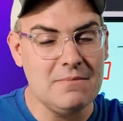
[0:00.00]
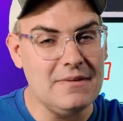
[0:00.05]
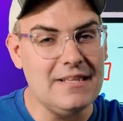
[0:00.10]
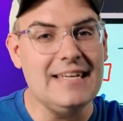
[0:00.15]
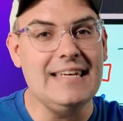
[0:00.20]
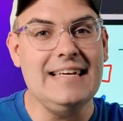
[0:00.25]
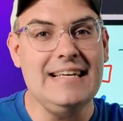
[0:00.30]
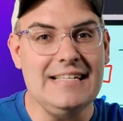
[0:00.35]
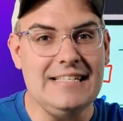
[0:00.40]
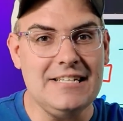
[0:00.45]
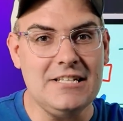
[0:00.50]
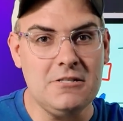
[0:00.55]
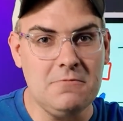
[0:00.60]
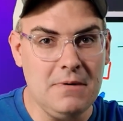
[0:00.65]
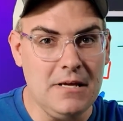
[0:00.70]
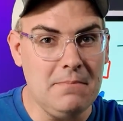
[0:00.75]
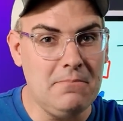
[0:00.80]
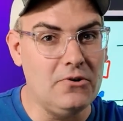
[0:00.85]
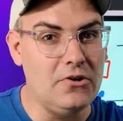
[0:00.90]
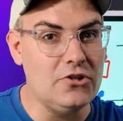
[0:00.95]
some of the easiest
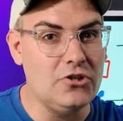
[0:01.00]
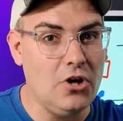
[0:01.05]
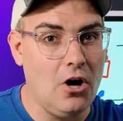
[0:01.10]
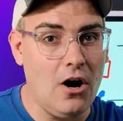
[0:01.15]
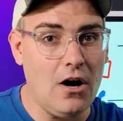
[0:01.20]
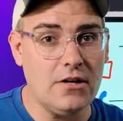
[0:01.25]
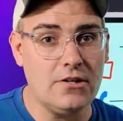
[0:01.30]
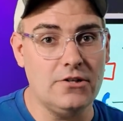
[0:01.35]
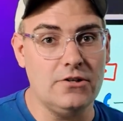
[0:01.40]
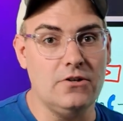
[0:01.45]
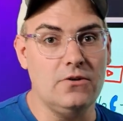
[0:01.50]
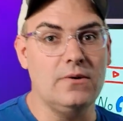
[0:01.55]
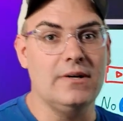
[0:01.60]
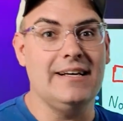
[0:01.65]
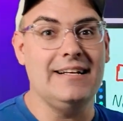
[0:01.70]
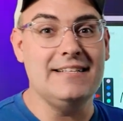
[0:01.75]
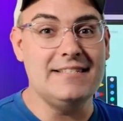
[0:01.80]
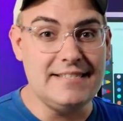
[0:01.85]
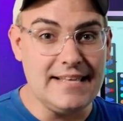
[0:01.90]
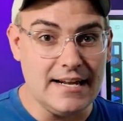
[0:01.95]
people to talk to
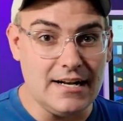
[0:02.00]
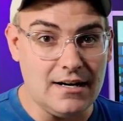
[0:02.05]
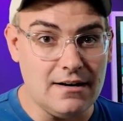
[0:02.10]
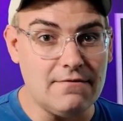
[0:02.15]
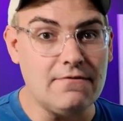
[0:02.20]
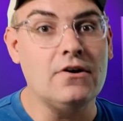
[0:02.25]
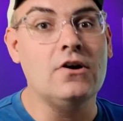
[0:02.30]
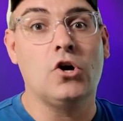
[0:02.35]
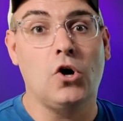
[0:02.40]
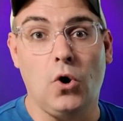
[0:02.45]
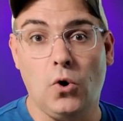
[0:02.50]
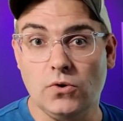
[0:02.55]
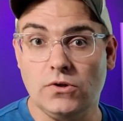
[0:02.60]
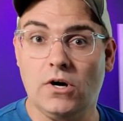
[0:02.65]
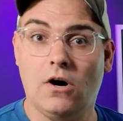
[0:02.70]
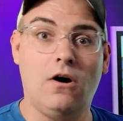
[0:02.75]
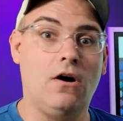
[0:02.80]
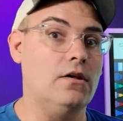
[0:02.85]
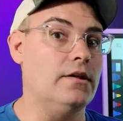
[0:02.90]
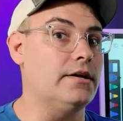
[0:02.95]
instead of cold
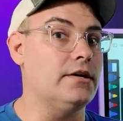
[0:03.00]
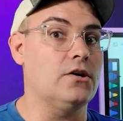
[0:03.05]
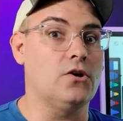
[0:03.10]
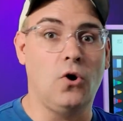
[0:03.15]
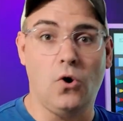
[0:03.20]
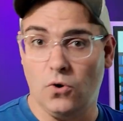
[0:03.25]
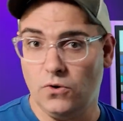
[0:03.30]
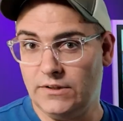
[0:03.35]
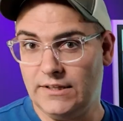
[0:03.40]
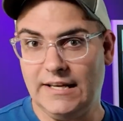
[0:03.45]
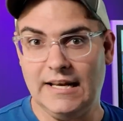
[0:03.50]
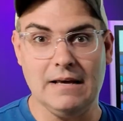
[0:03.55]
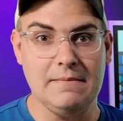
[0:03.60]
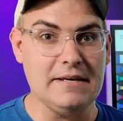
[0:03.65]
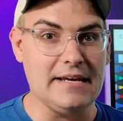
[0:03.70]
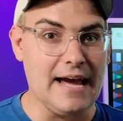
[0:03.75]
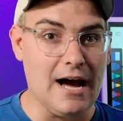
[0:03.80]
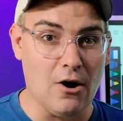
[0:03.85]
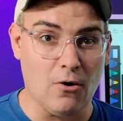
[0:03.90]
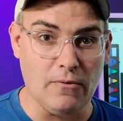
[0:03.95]
calling, cold
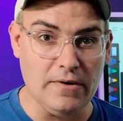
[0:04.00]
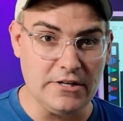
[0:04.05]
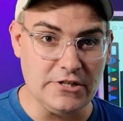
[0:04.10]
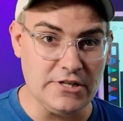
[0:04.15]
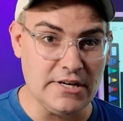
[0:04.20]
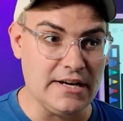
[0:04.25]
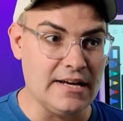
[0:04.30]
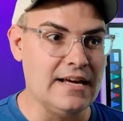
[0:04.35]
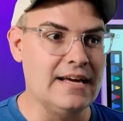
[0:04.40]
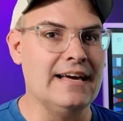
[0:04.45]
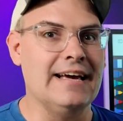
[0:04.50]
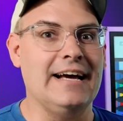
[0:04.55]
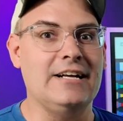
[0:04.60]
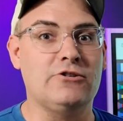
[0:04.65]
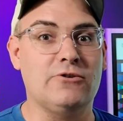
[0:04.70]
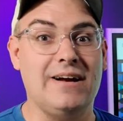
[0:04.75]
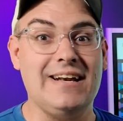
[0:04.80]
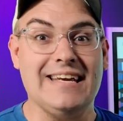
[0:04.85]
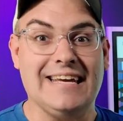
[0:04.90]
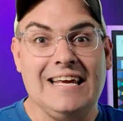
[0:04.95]
DMing, outreaching, and
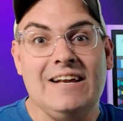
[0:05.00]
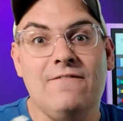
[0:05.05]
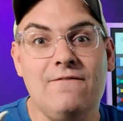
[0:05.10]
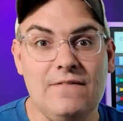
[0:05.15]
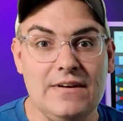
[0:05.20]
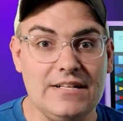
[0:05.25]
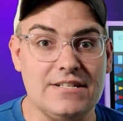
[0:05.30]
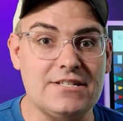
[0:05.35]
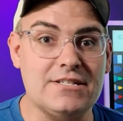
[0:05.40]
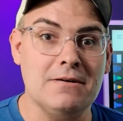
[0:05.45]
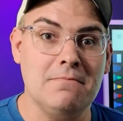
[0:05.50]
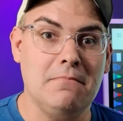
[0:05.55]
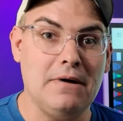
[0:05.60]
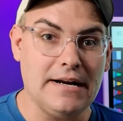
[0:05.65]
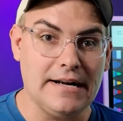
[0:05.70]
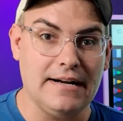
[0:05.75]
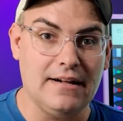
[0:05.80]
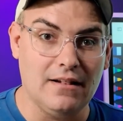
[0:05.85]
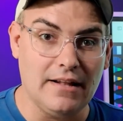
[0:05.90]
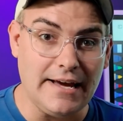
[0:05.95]
trying to convince
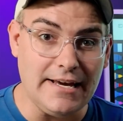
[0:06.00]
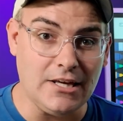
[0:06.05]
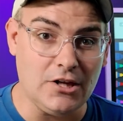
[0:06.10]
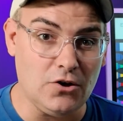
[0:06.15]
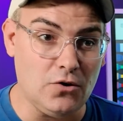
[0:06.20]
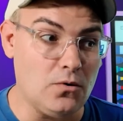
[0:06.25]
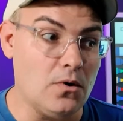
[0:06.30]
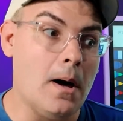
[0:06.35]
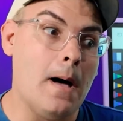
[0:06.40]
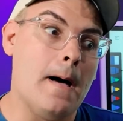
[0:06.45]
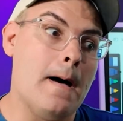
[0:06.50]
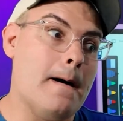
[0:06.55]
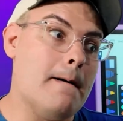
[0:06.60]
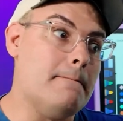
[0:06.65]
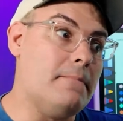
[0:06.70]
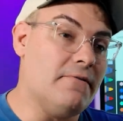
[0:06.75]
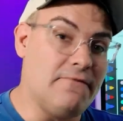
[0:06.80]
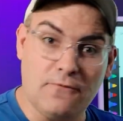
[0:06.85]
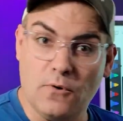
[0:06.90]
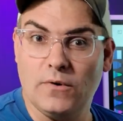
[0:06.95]
somebody to like you
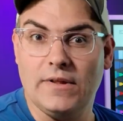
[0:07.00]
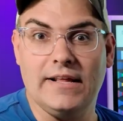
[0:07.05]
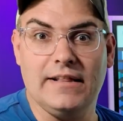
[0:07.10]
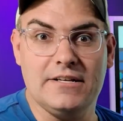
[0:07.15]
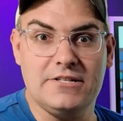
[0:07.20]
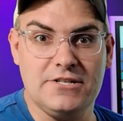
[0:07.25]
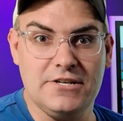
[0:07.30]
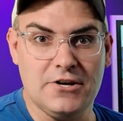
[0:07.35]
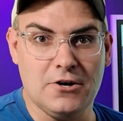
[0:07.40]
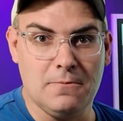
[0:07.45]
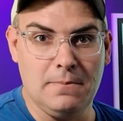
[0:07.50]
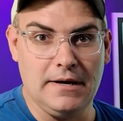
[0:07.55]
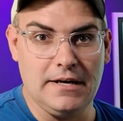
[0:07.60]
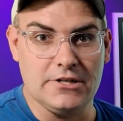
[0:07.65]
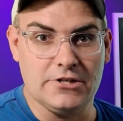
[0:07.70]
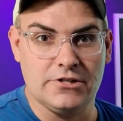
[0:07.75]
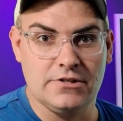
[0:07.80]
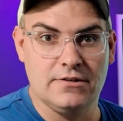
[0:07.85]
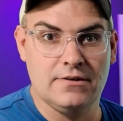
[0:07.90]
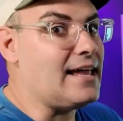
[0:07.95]
before they listen to your
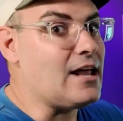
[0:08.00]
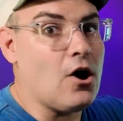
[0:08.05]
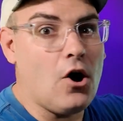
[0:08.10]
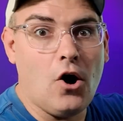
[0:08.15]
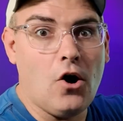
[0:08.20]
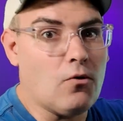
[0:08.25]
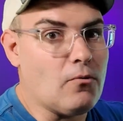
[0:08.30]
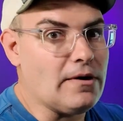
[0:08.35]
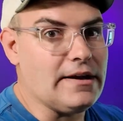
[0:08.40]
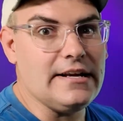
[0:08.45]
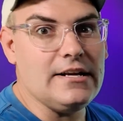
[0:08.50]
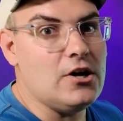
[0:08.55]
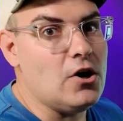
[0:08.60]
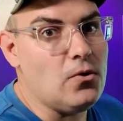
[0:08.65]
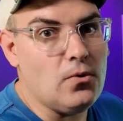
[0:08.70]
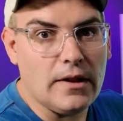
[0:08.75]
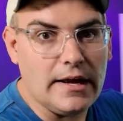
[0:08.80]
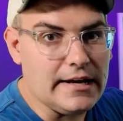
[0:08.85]
pitch. They already know,